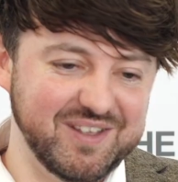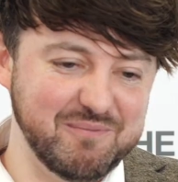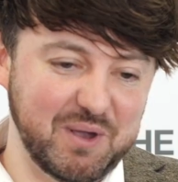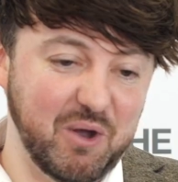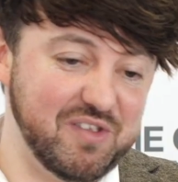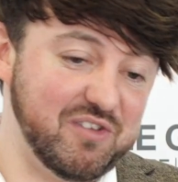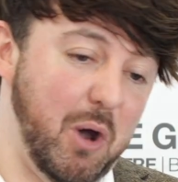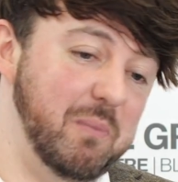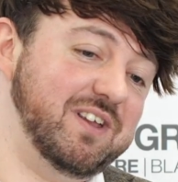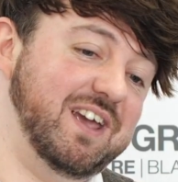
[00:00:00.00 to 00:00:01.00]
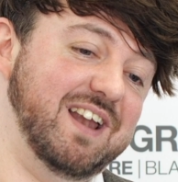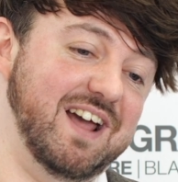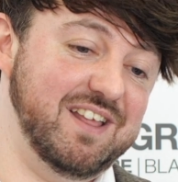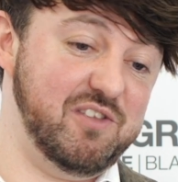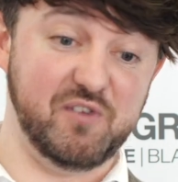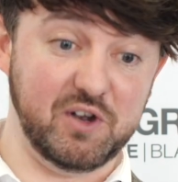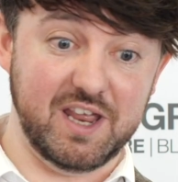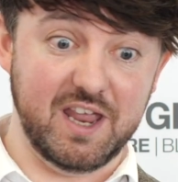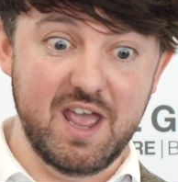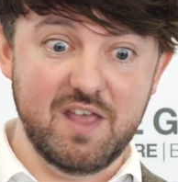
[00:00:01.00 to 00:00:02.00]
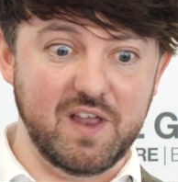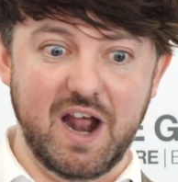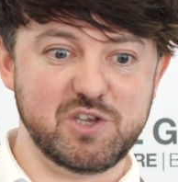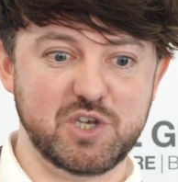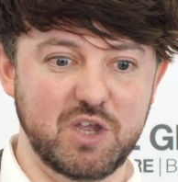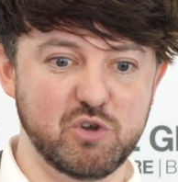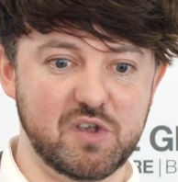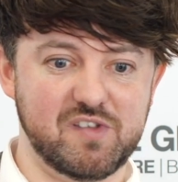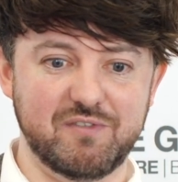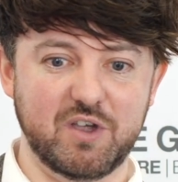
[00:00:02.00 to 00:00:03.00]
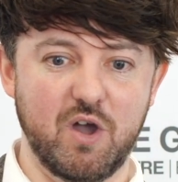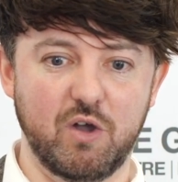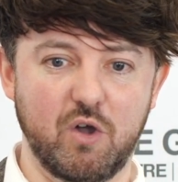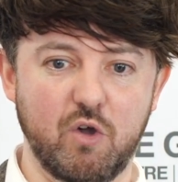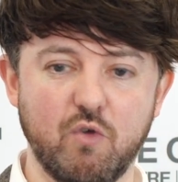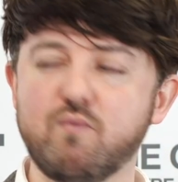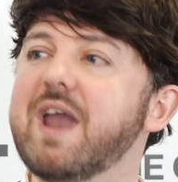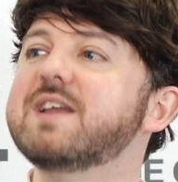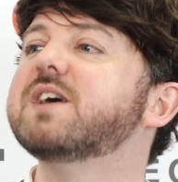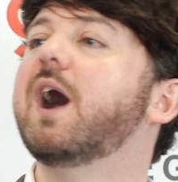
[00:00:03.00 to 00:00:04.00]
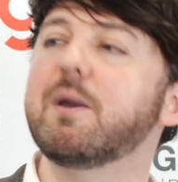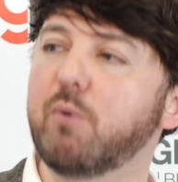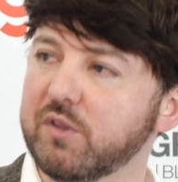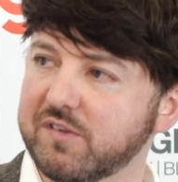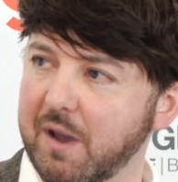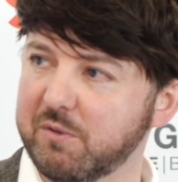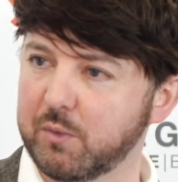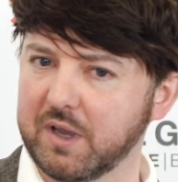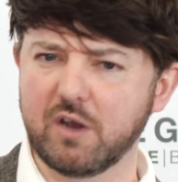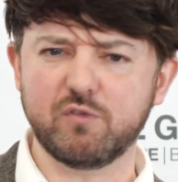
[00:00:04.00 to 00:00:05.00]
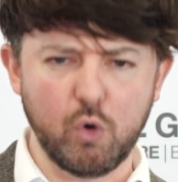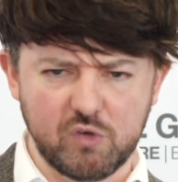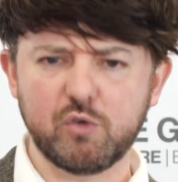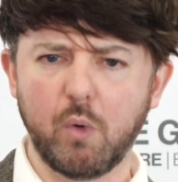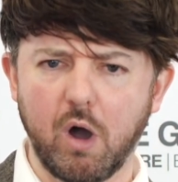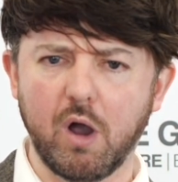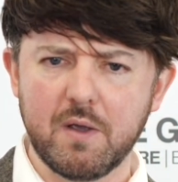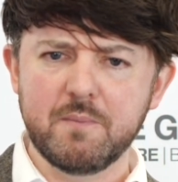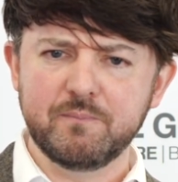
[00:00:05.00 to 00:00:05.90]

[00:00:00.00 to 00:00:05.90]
that because it's comedy and it's funny, that actually you're just having a great time all the time doing it. And of course you are.